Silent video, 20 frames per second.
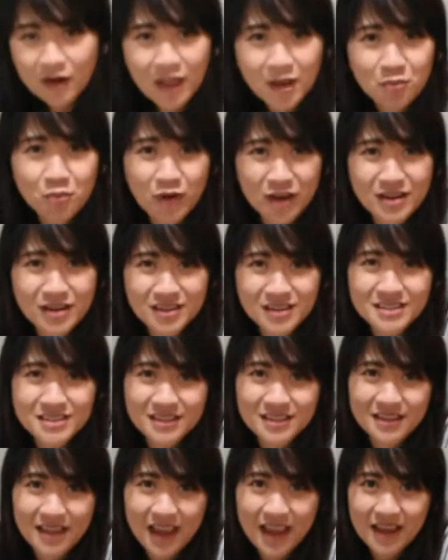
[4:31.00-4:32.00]

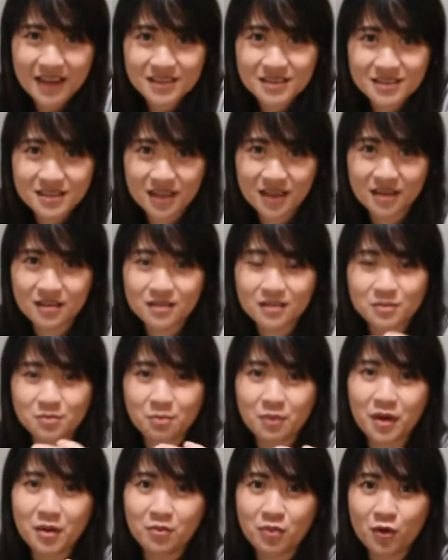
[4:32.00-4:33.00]
pregnancy test, like the
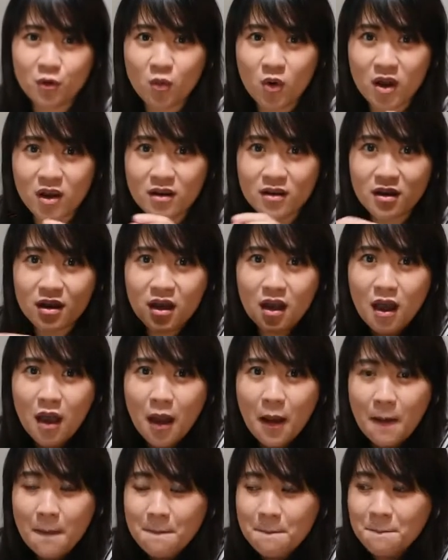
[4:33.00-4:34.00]
paper one,
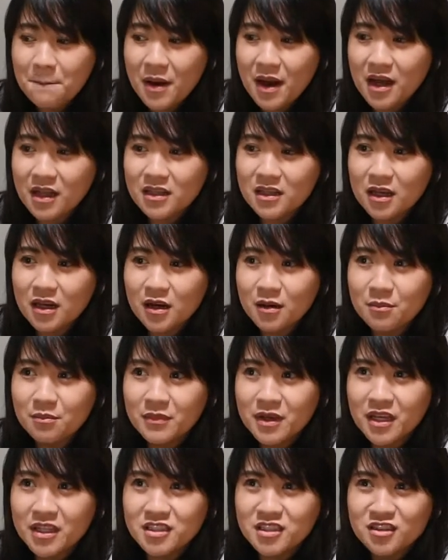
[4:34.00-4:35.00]
but
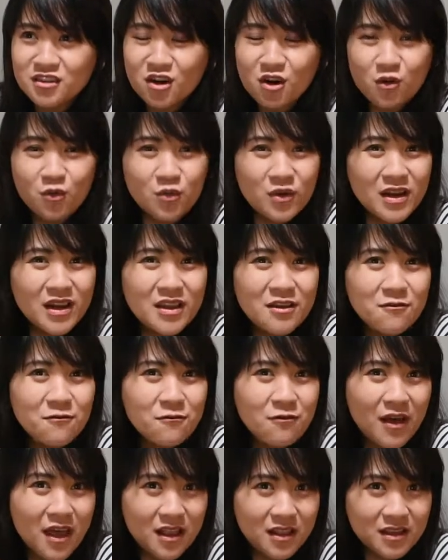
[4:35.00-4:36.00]
it's not really
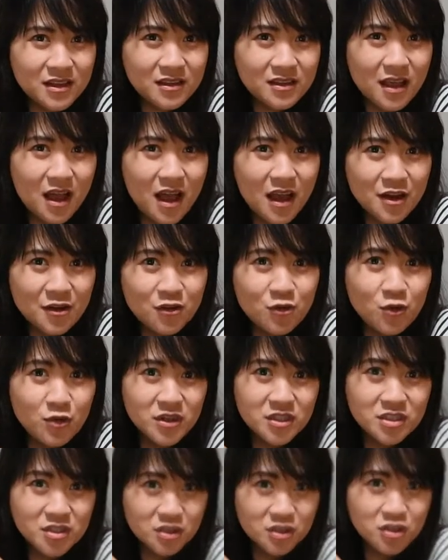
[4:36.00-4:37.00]
valid. I do
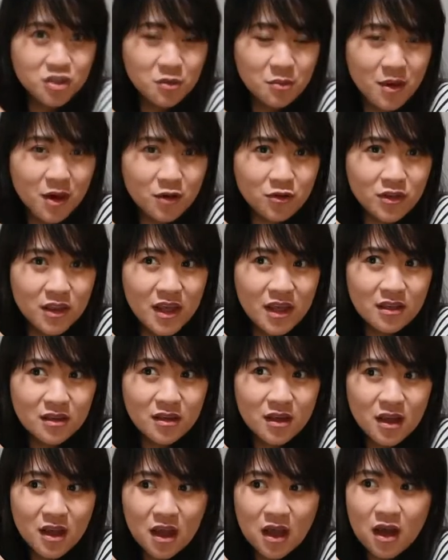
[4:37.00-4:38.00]
research about that,
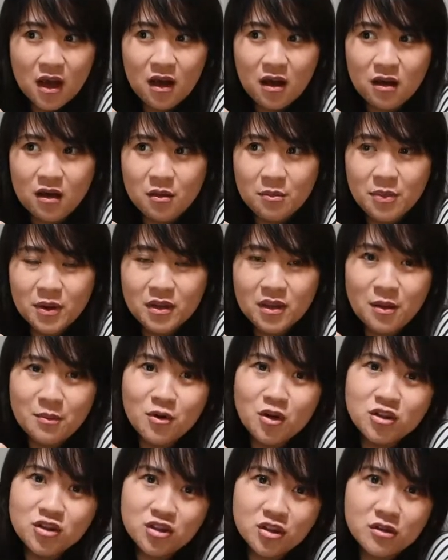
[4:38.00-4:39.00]
but I'm
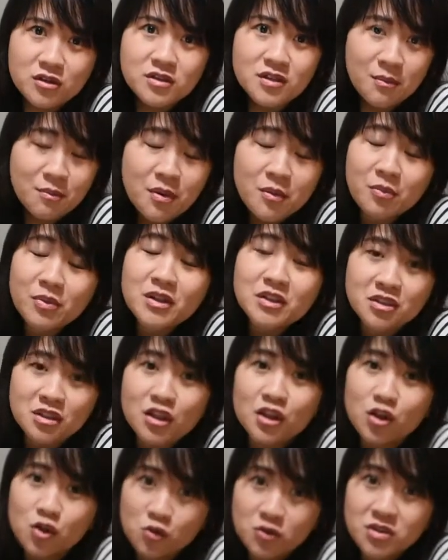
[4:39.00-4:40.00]
not sure. Some people
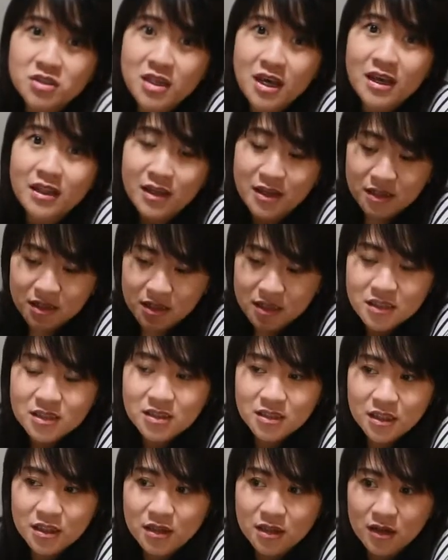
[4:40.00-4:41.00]
still use that and it
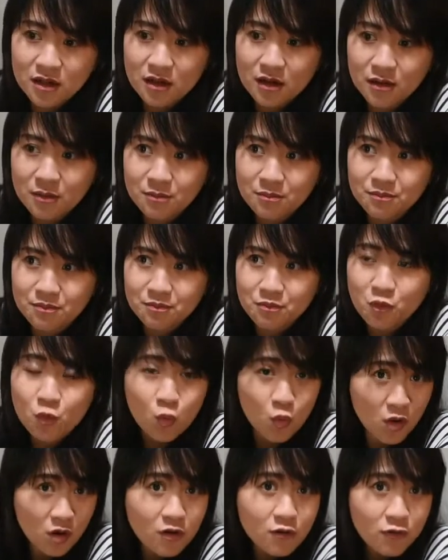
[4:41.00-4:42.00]
still
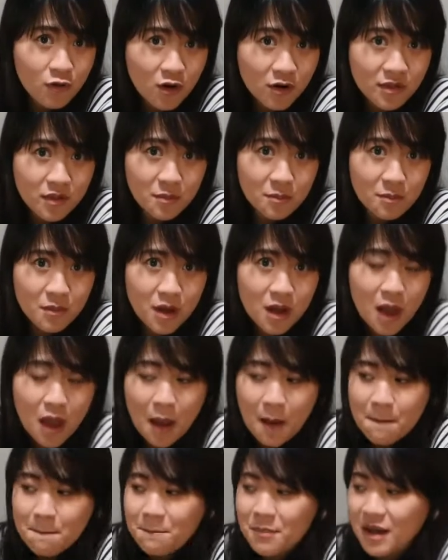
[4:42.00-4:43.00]
work for
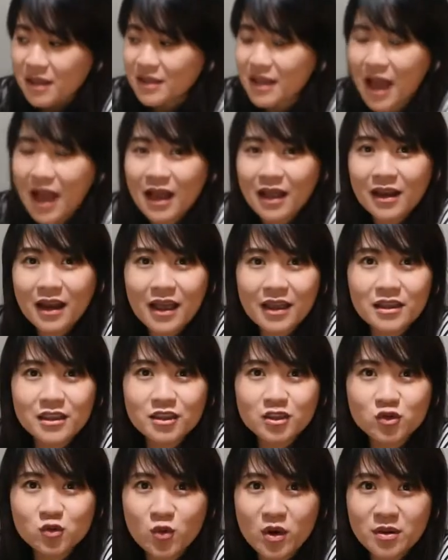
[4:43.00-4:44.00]
them, but I like
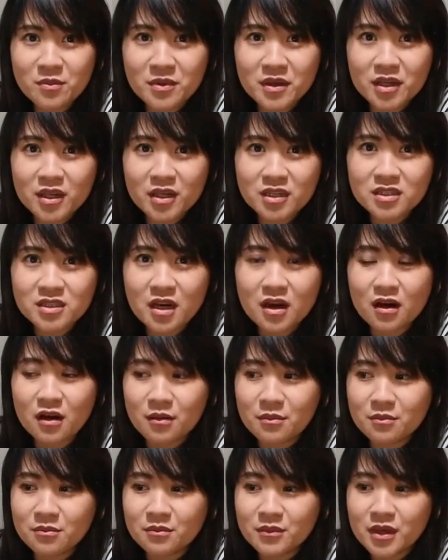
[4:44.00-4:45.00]
this one because
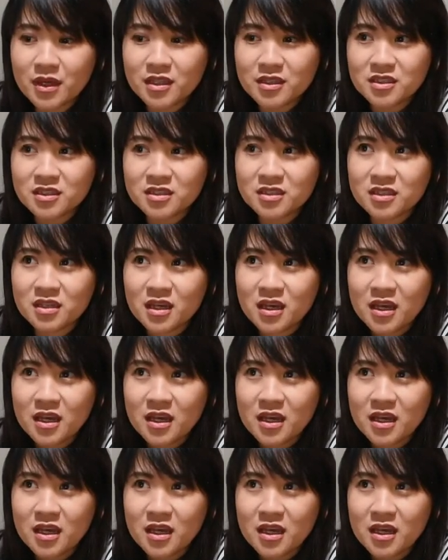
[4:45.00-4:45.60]
it's